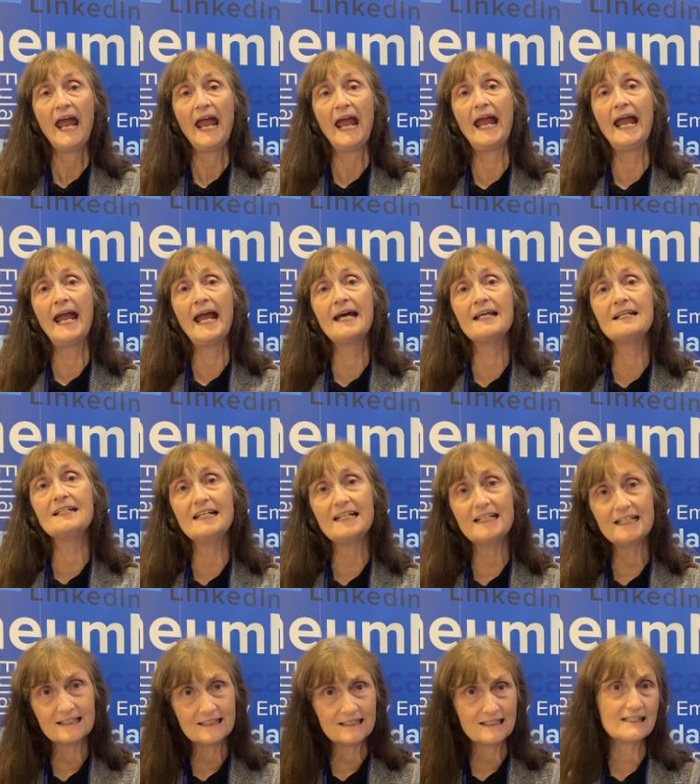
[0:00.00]
and
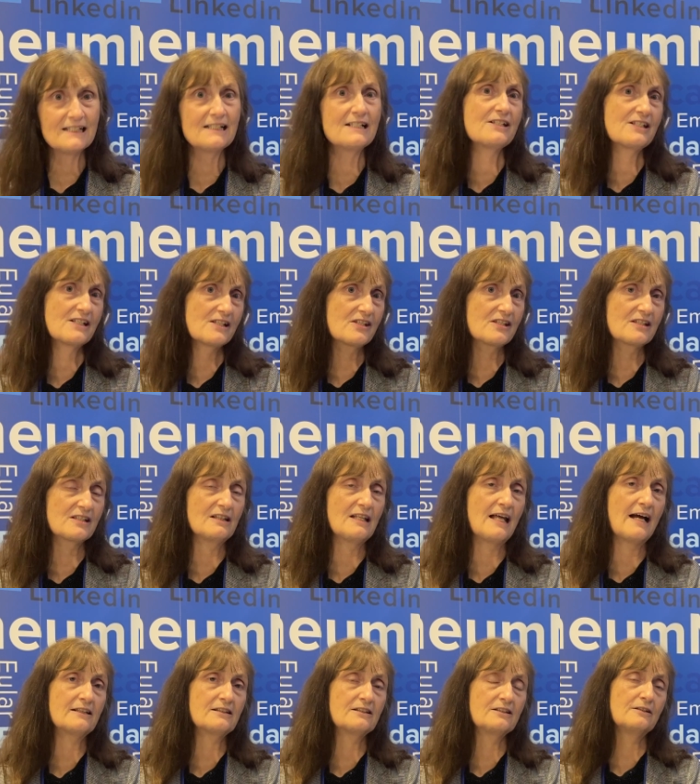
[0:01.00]
it is a
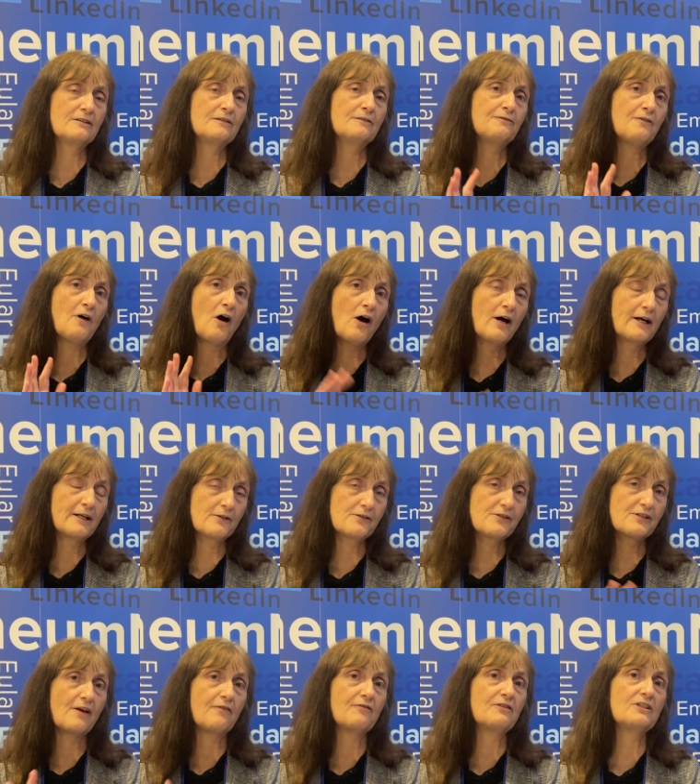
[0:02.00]
selective
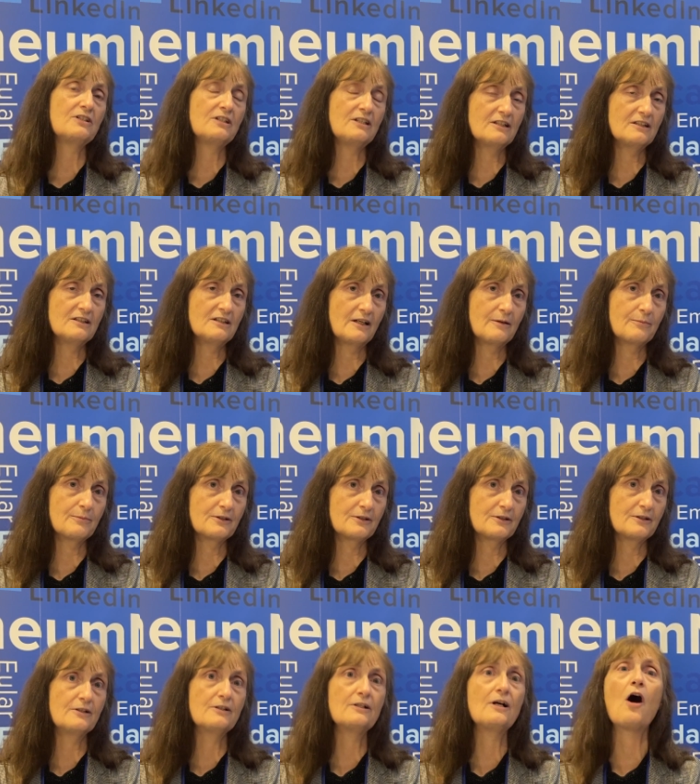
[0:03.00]
IL-17
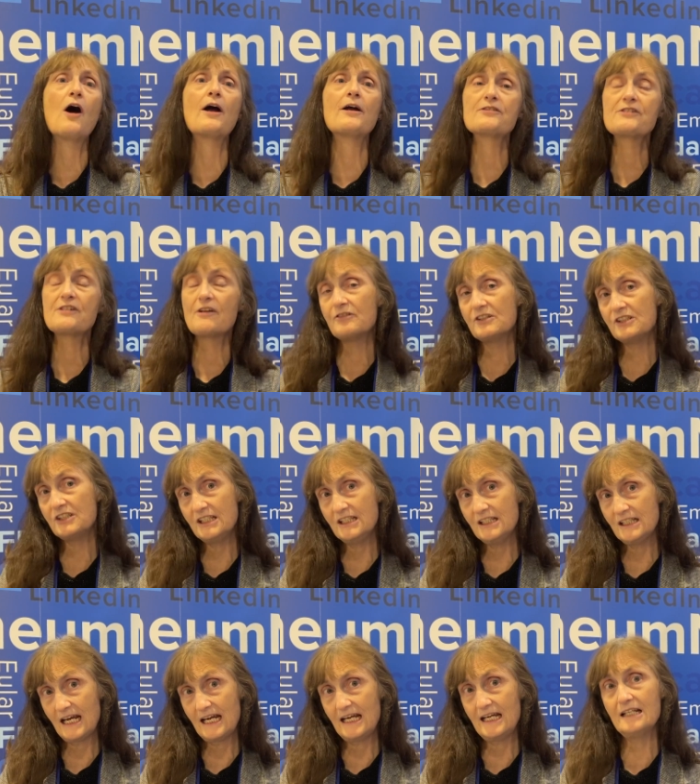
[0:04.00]
inhibitor,
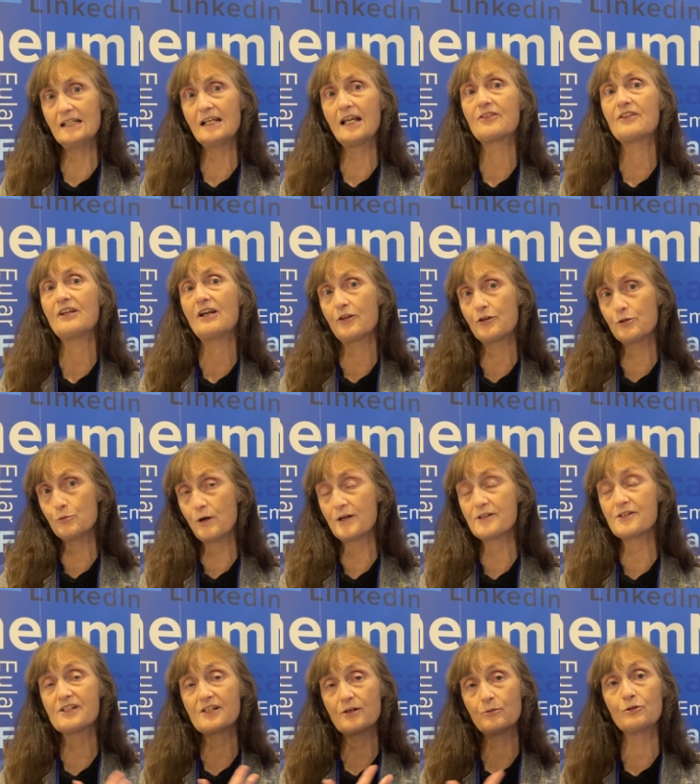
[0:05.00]
IL-17A, like the other
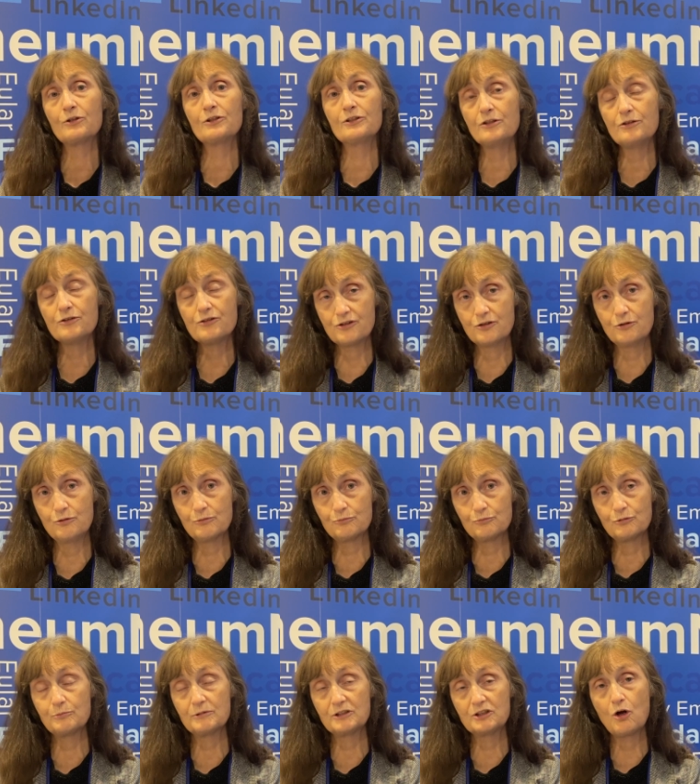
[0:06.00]
ones that we're used to in
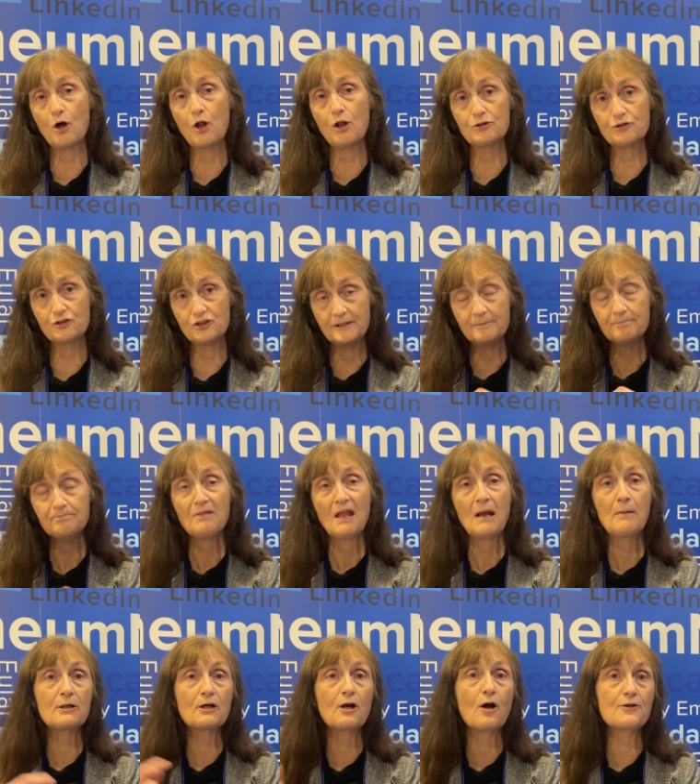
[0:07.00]
rheumatology,
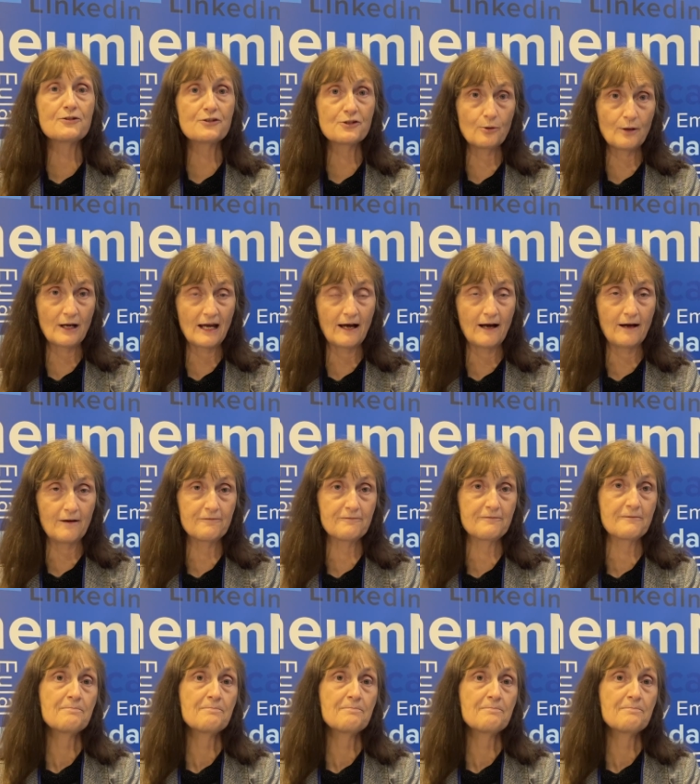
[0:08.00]
but also F.